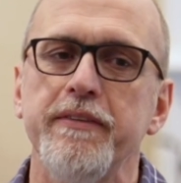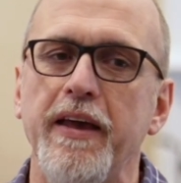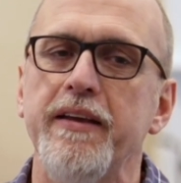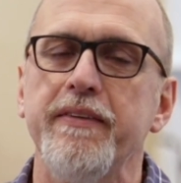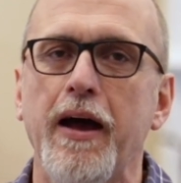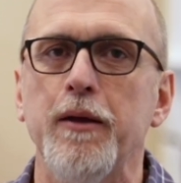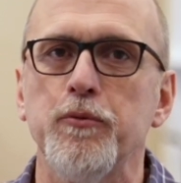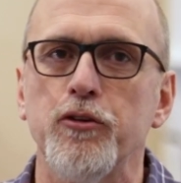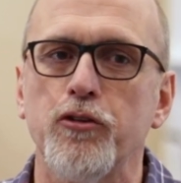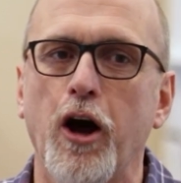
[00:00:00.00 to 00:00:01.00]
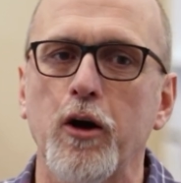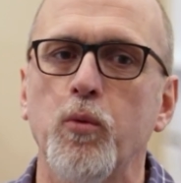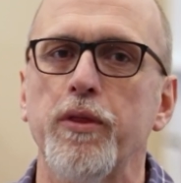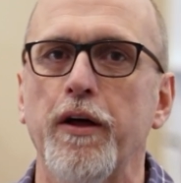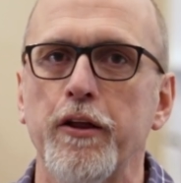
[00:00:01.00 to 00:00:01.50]
Take time to
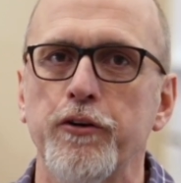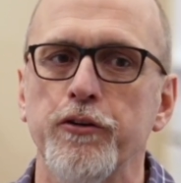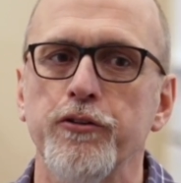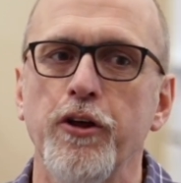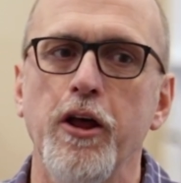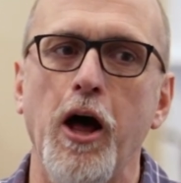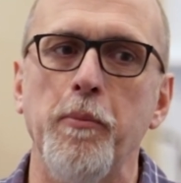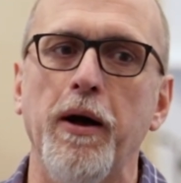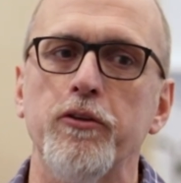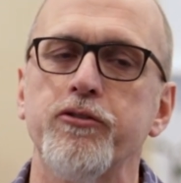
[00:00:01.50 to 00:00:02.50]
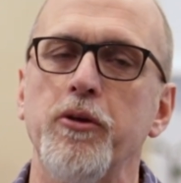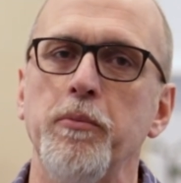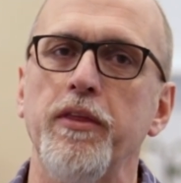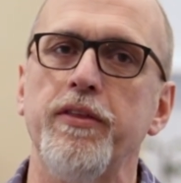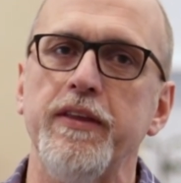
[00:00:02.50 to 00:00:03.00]
talk with others about
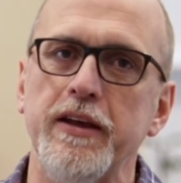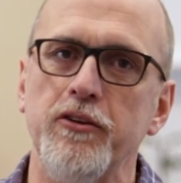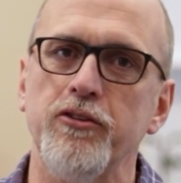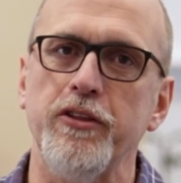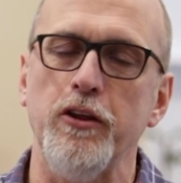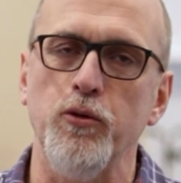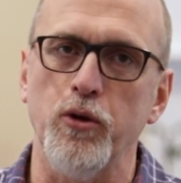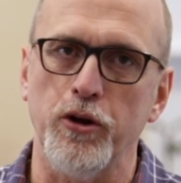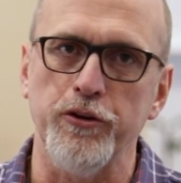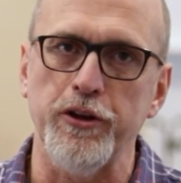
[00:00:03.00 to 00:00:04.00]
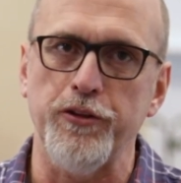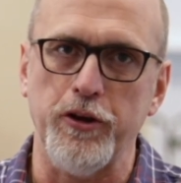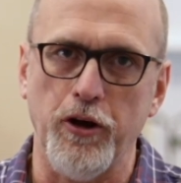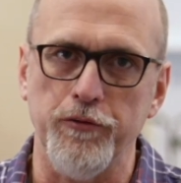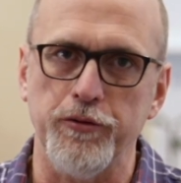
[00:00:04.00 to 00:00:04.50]
some of the things that you learned at
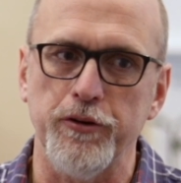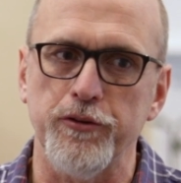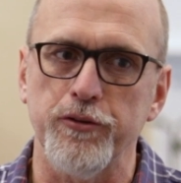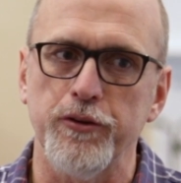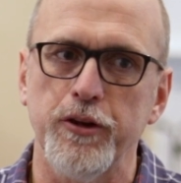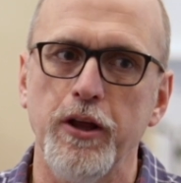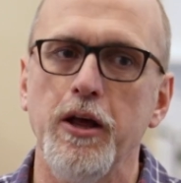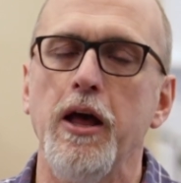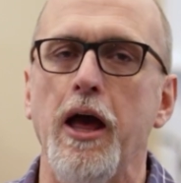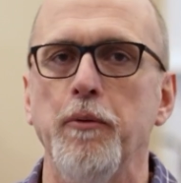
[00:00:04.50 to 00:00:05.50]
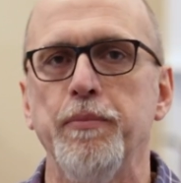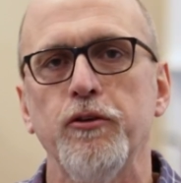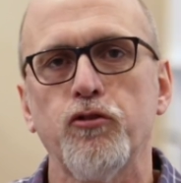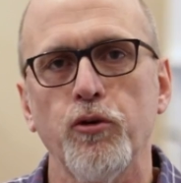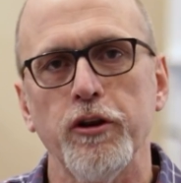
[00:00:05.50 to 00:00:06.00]
the conference, and be
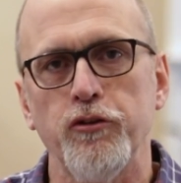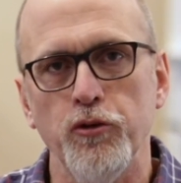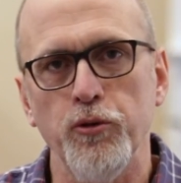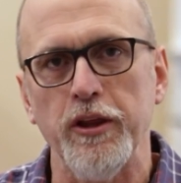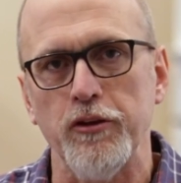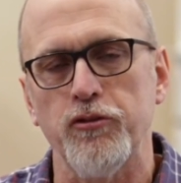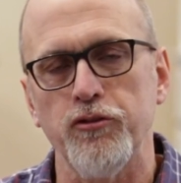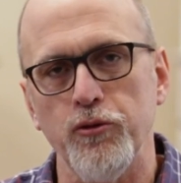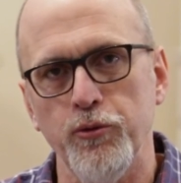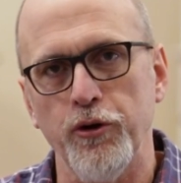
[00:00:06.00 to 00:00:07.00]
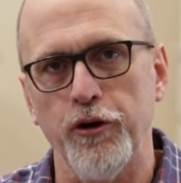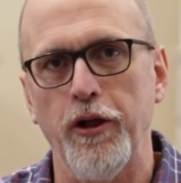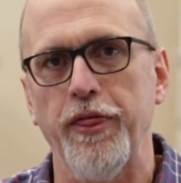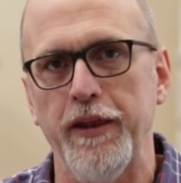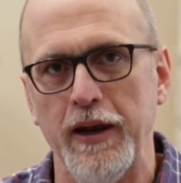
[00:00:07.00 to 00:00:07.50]
sure to do this sooner
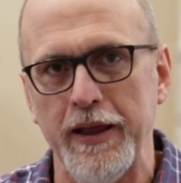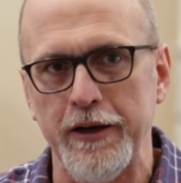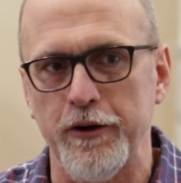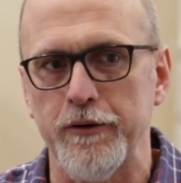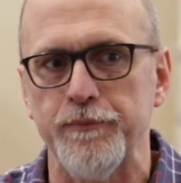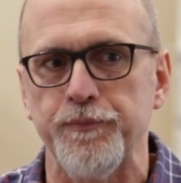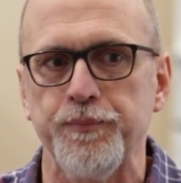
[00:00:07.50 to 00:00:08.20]
than later.